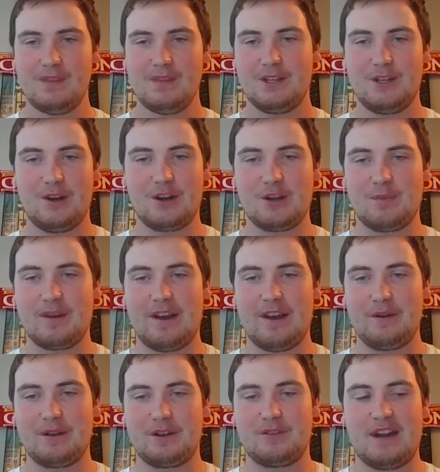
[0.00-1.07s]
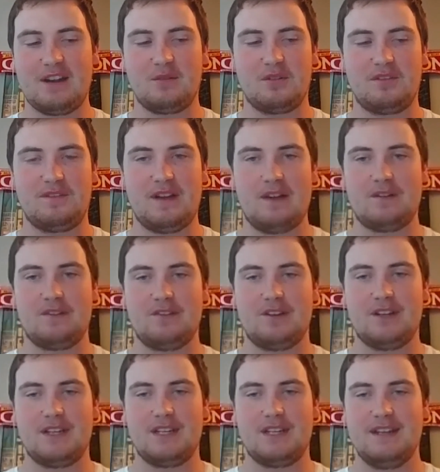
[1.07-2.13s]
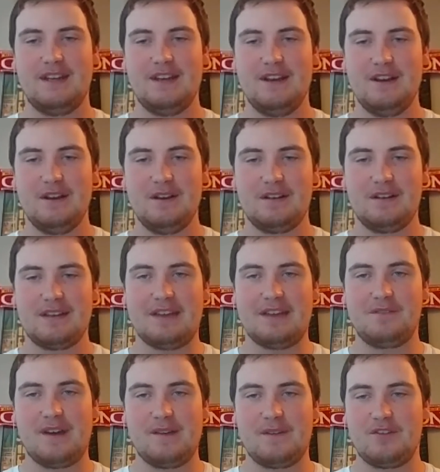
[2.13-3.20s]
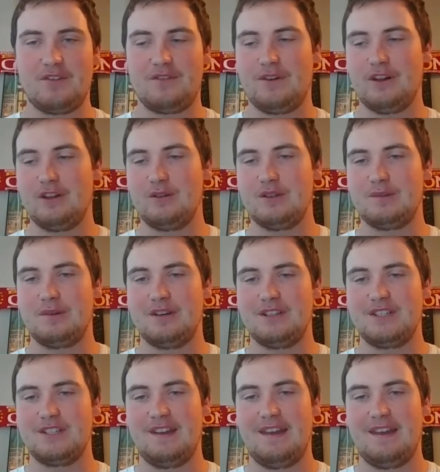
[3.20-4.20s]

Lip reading: talk about how incredible getting 500 followers was,